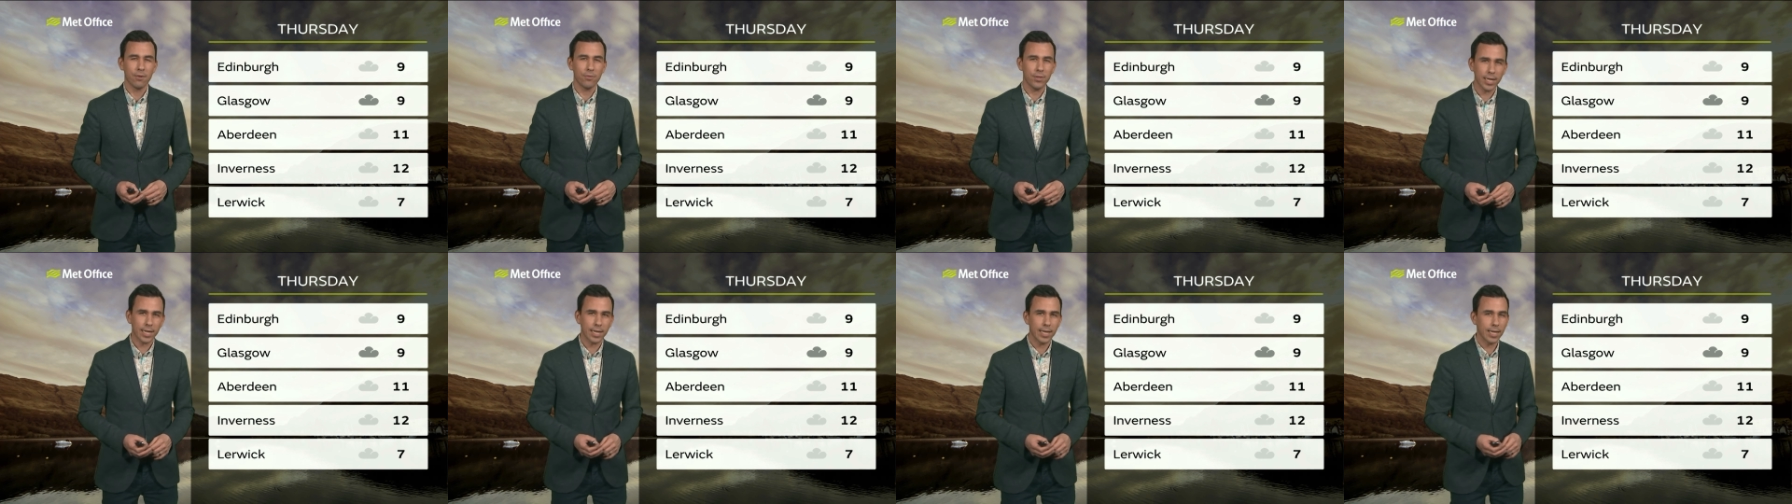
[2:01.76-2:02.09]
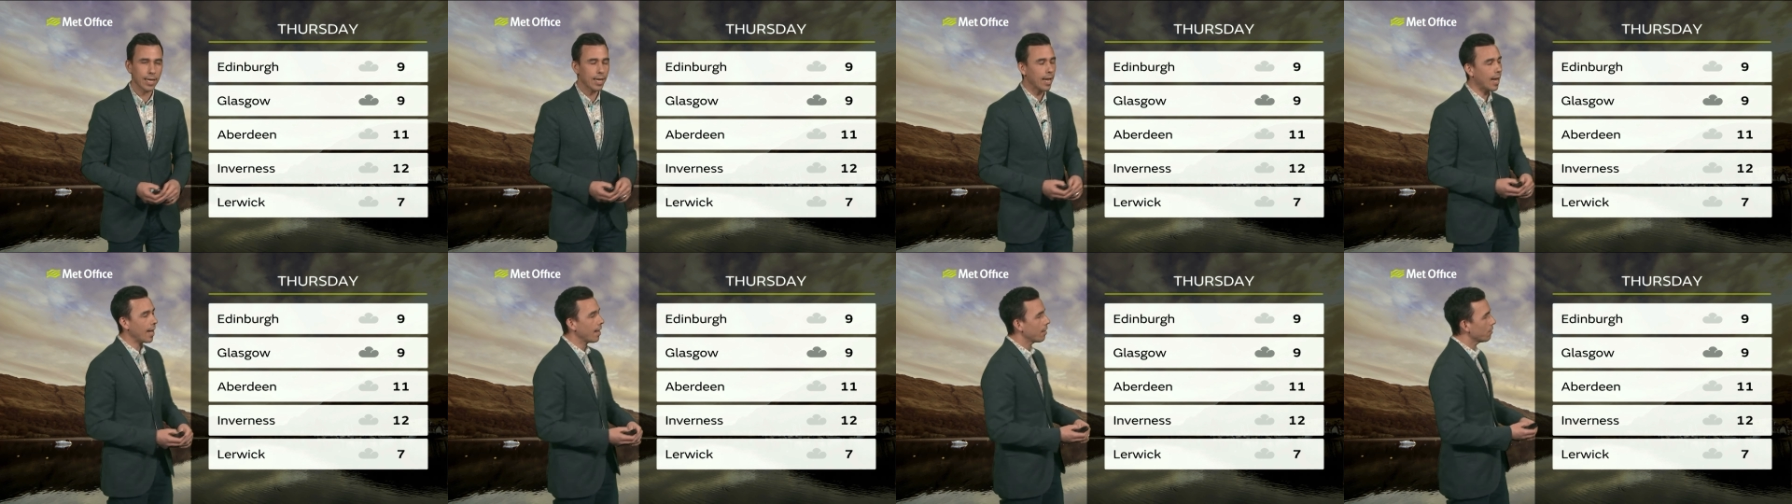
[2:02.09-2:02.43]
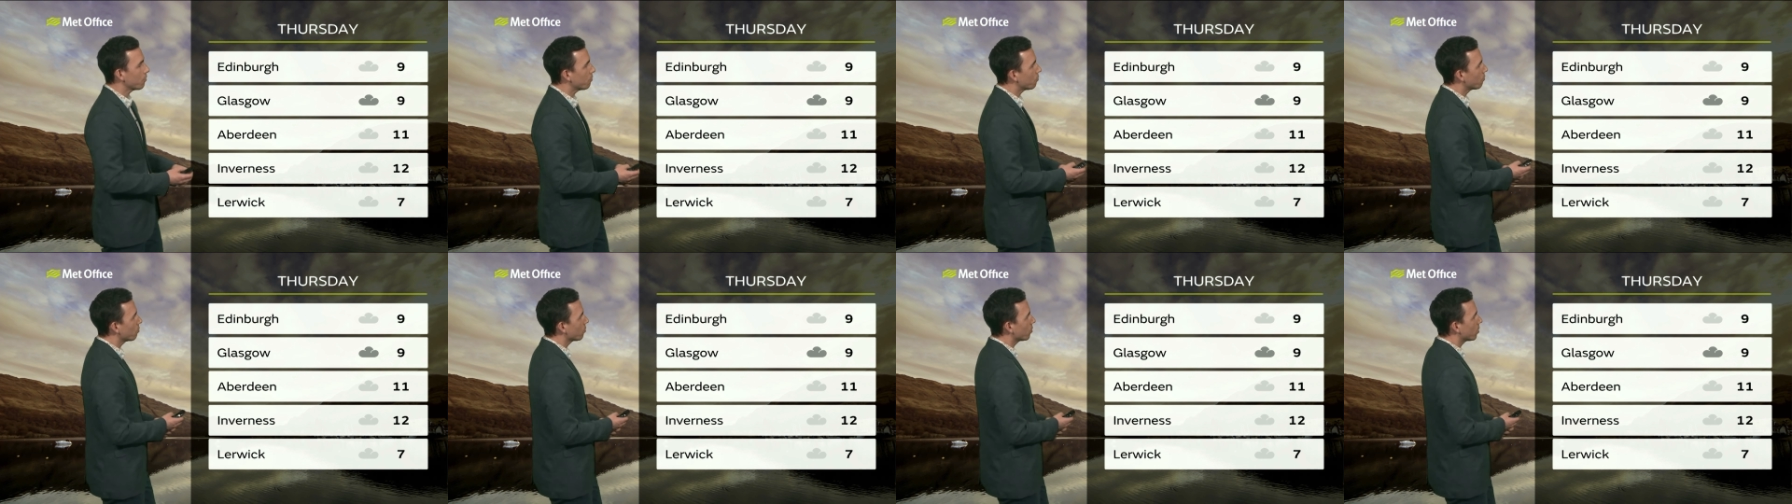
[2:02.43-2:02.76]
Thickening
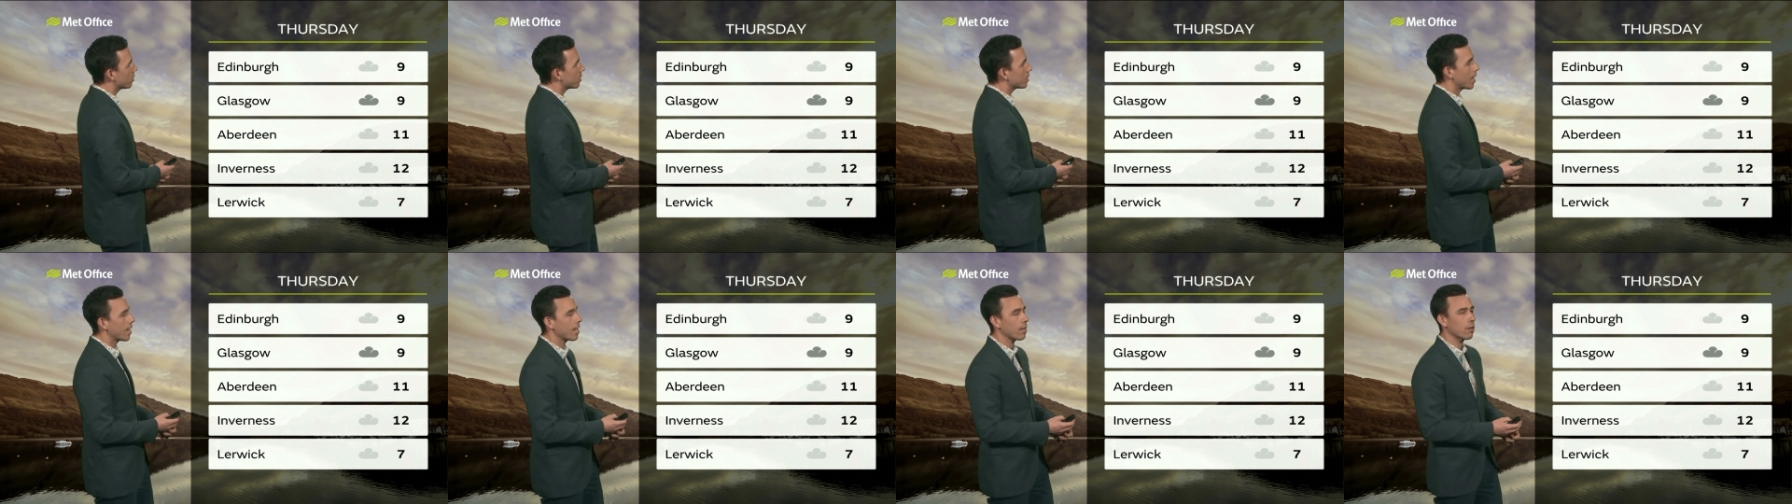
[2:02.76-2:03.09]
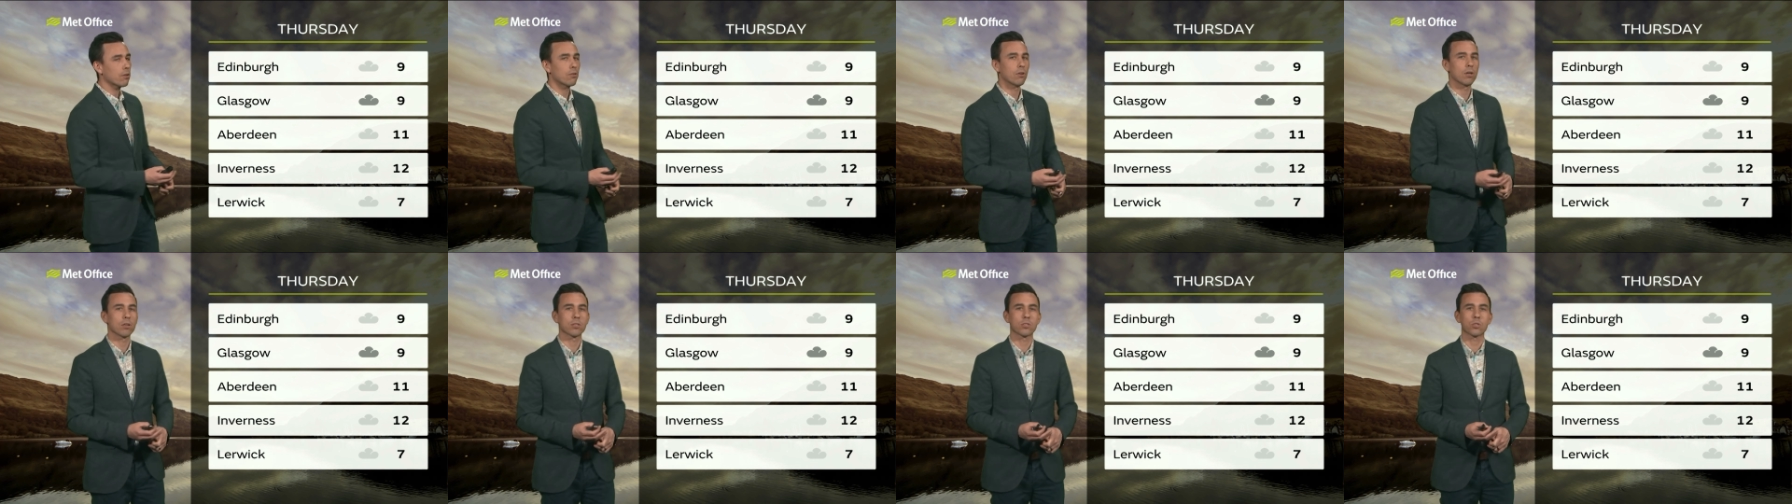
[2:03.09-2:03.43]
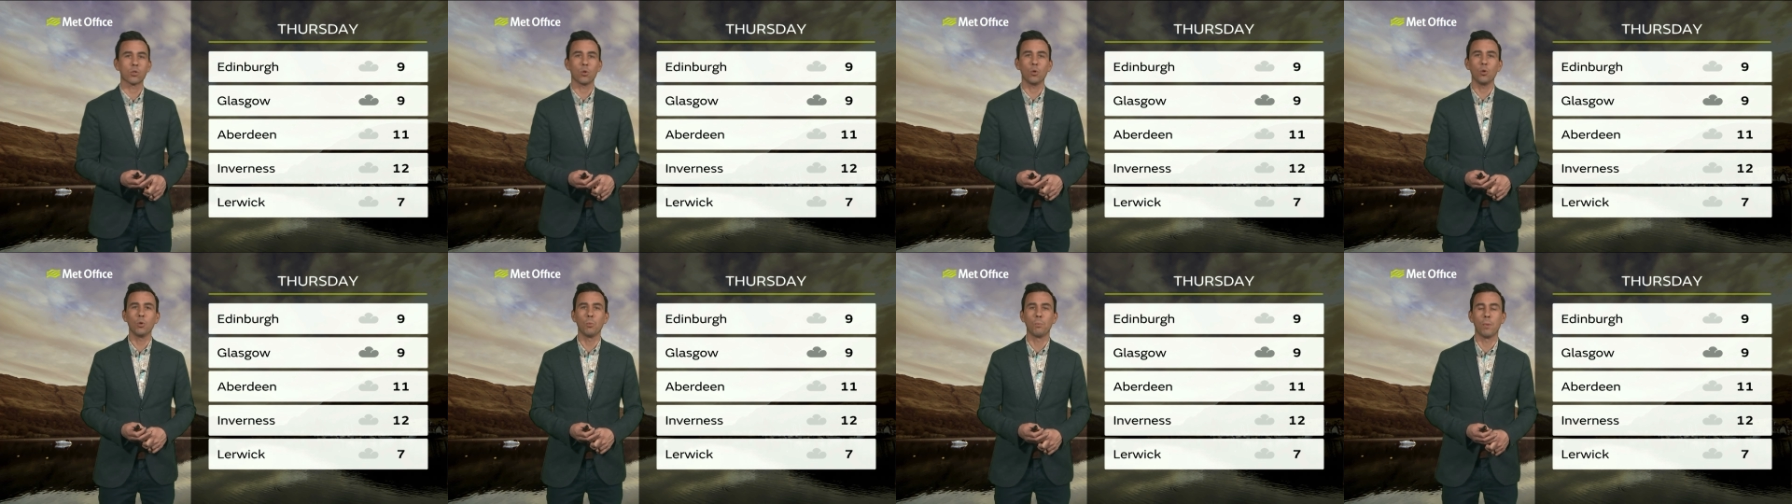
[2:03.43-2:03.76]
cloud through the day
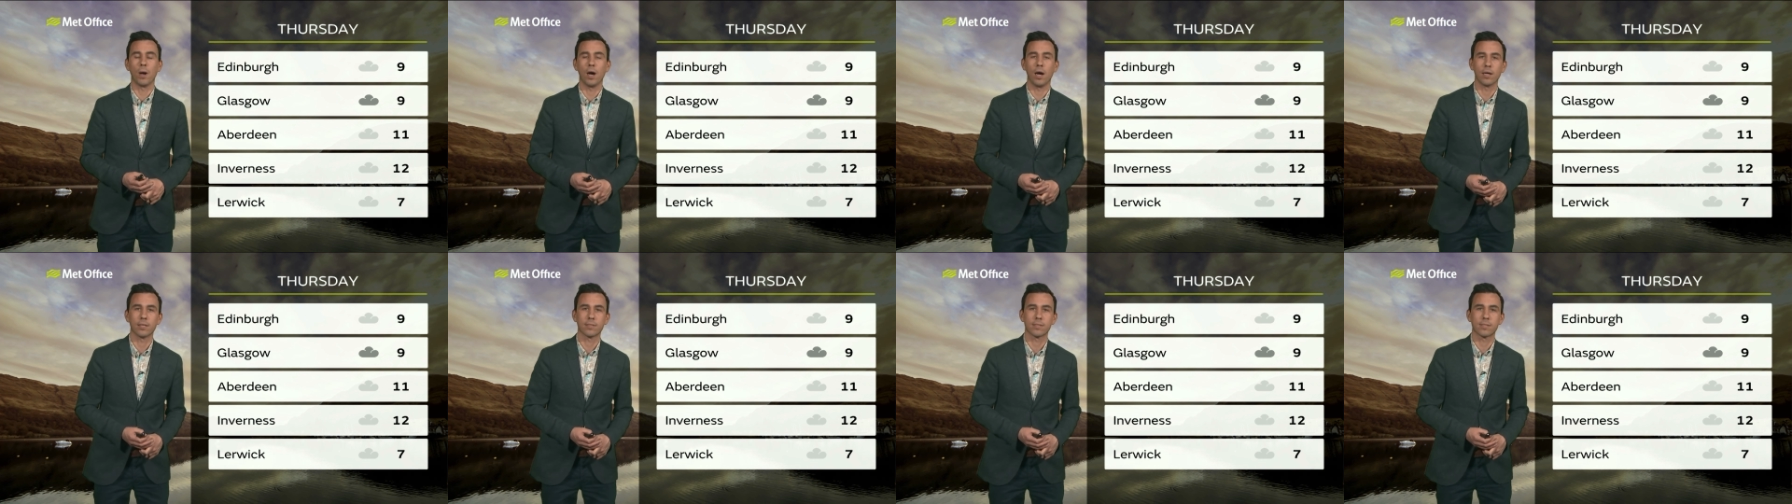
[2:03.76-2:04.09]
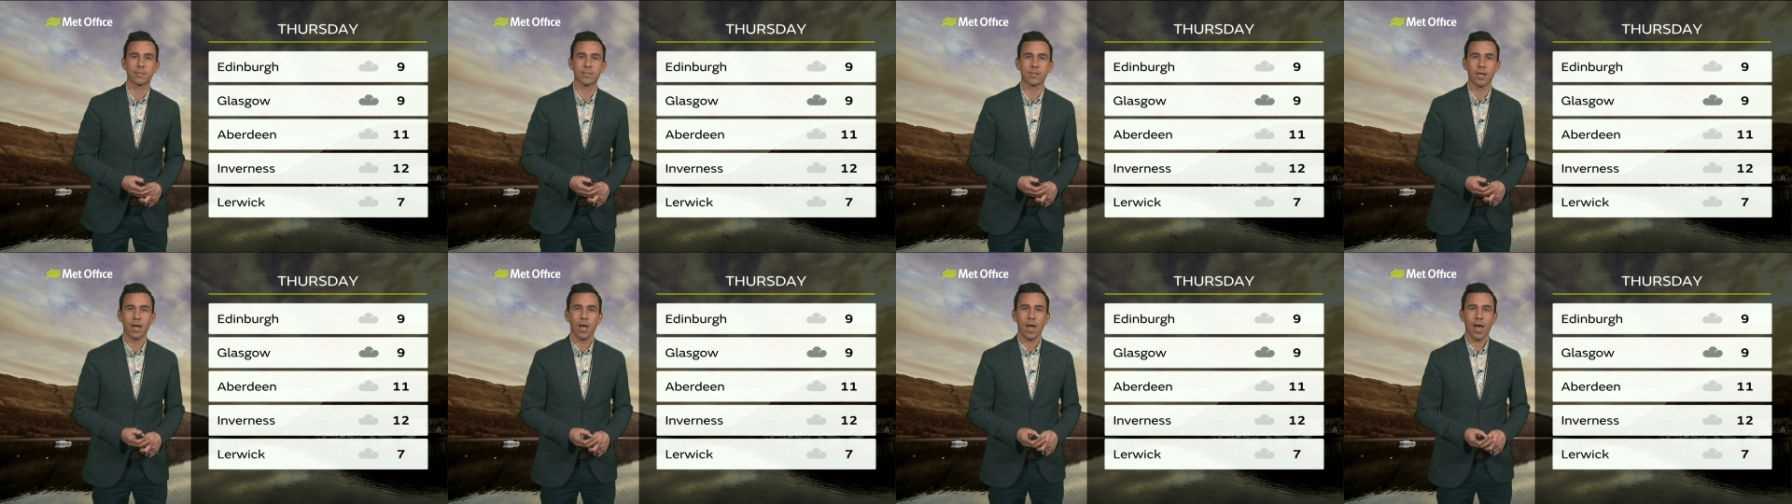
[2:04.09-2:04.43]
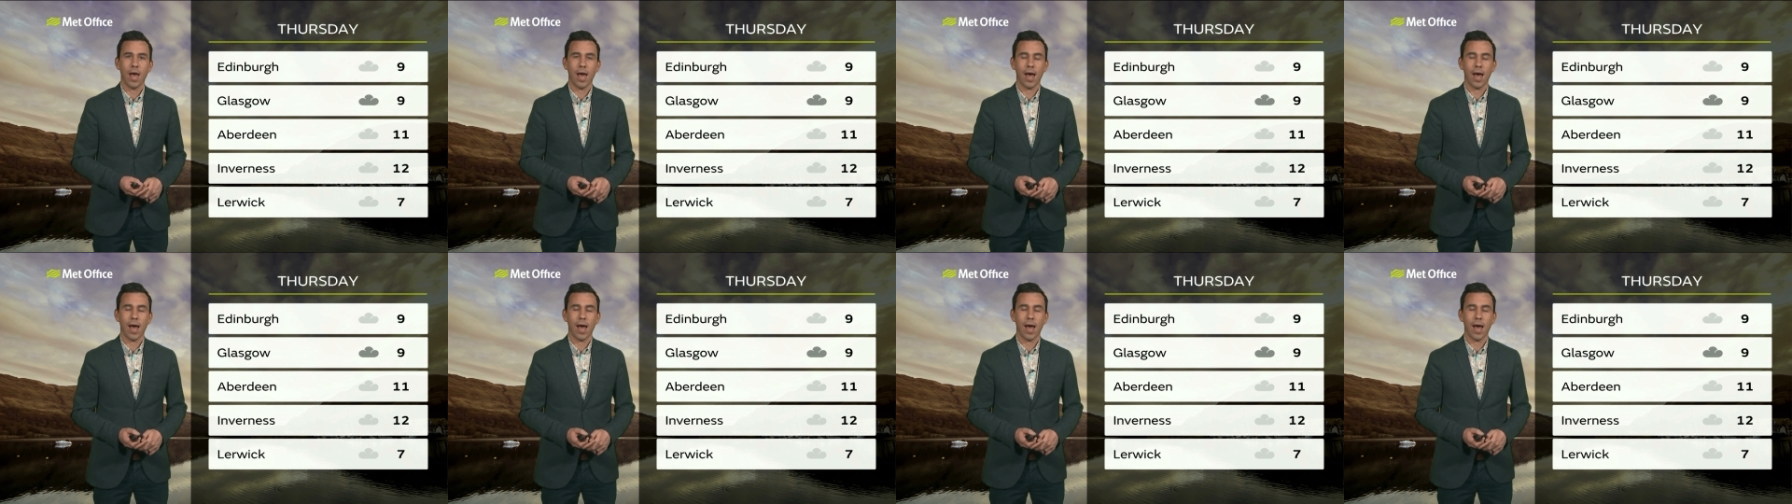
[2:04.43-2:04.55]
across all parts